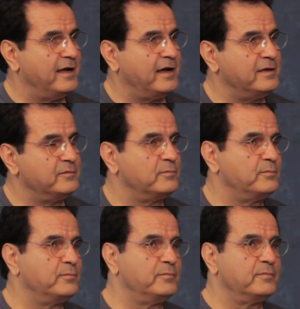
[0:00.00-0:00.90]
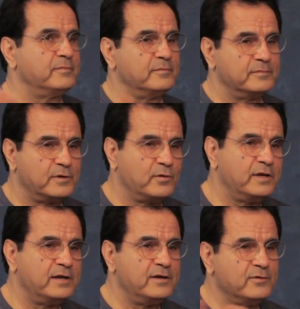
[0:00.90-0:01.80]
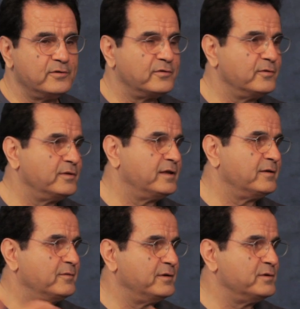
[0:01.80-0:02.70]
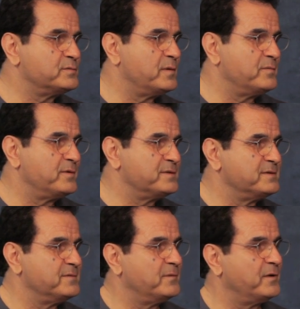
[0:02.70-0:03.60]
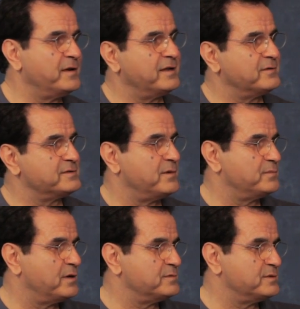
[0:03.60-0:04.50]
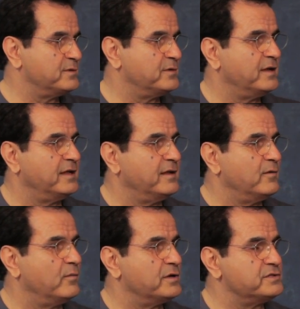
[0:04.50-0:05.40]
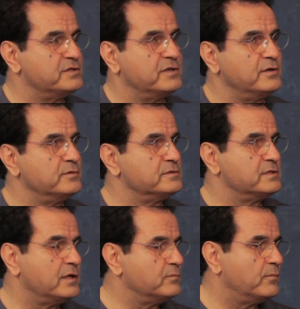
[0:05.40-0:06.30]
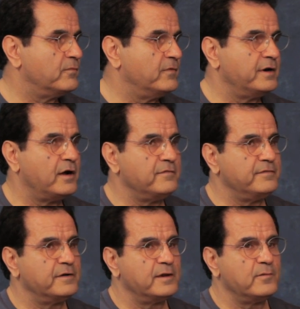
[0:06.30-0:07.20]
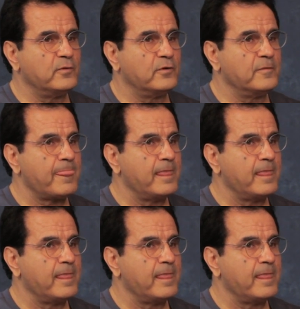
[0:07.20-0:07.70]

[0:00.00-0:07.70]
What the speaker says: I quickly look through the newspapers in the morning, or sometimes, watch the news, not very often anymore.